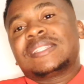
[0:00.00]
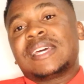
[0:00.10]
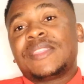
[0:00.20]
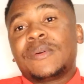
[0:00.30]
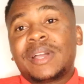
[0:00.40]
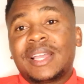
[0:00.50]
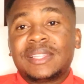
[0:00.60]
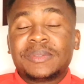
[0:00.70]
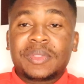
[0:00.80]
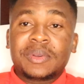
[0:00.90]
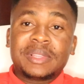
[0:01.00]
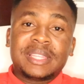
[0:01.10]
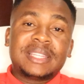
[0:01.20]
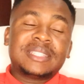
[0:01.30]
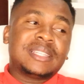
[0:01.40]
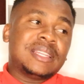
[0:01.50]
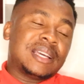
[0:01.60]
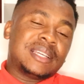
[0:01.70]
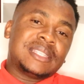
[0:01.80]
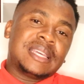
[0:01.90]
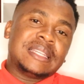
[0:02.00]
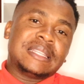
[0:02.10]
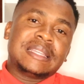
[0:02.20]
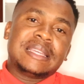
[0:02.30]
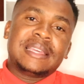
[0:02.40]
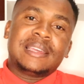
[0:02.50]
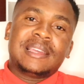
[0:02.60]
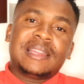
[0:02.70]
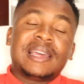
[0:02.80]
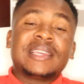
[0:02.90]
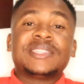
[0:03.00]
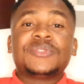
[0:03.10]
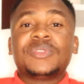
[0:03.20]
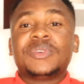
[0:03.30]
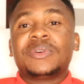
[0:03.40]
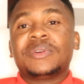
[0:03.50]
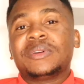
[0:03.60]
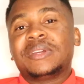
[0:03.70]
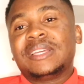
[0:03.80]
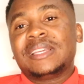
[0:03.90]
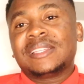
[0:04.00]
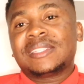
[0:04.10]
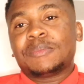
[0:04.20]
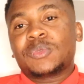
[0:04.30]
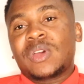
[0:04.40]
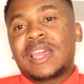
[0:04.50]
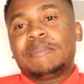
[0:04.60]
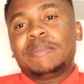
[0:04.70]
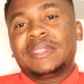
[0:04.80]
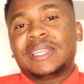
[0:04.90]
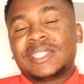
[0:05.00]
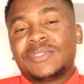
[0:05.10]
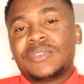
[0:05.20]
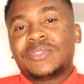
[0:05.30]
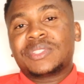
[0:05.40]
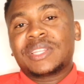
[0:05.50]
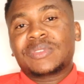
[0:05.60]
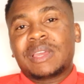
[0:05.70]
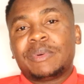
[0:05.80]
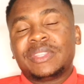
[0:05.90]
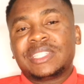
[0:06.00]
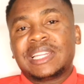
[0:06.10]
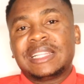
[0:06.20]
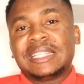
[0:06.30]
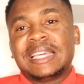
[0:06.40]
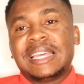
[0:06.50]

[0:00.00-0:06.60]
Otherwise, with all that, like I said, like this video, subscribe. That's if you've not subscribed to the channel.